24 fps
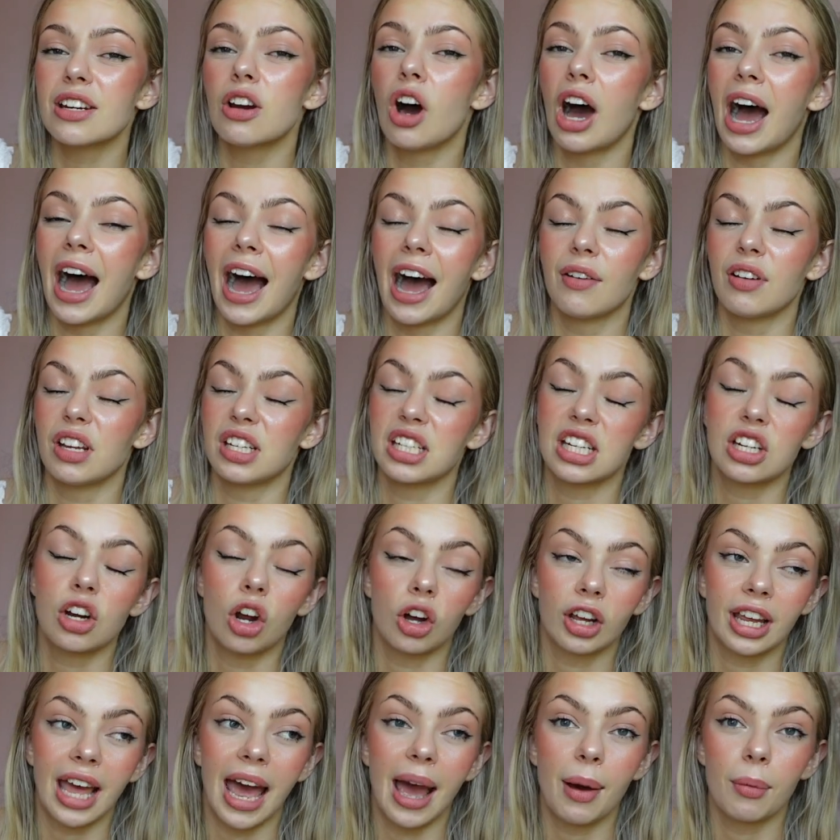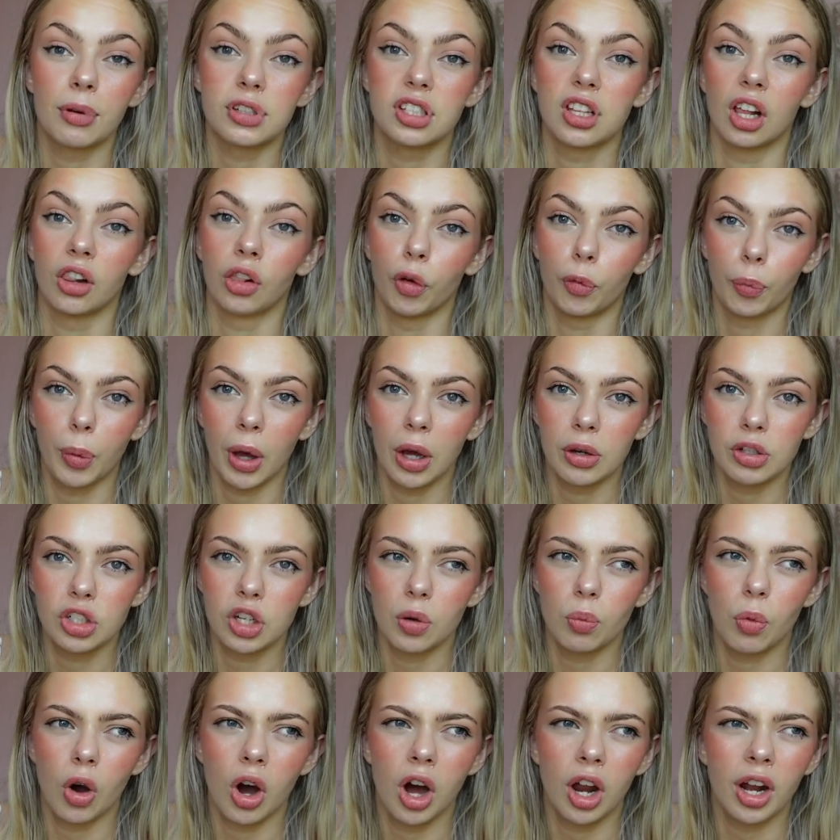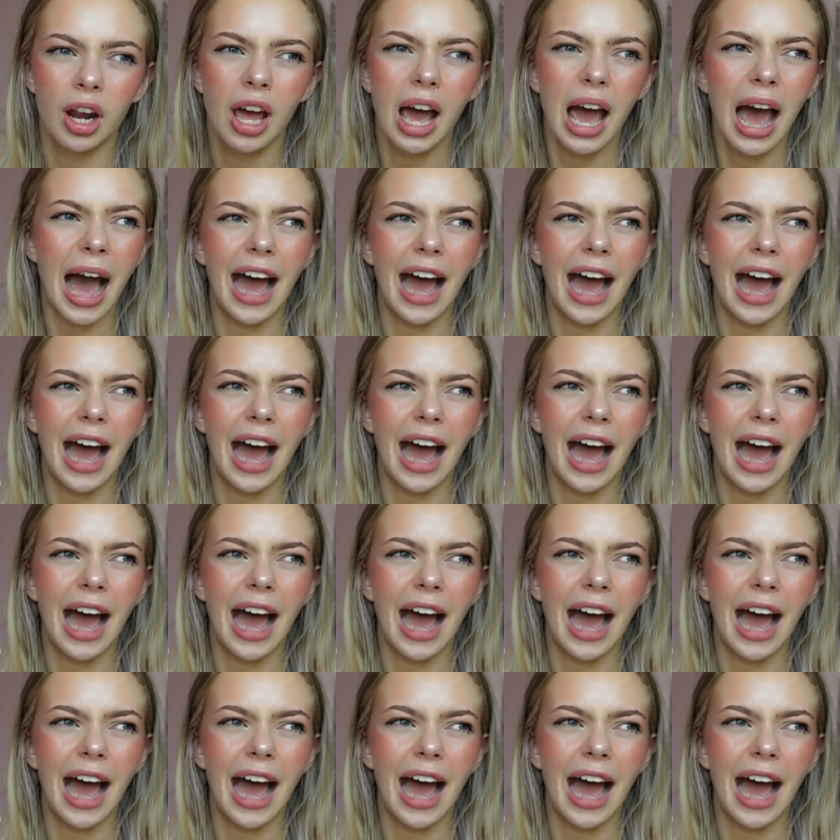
not have and did not get was the Love Potion one.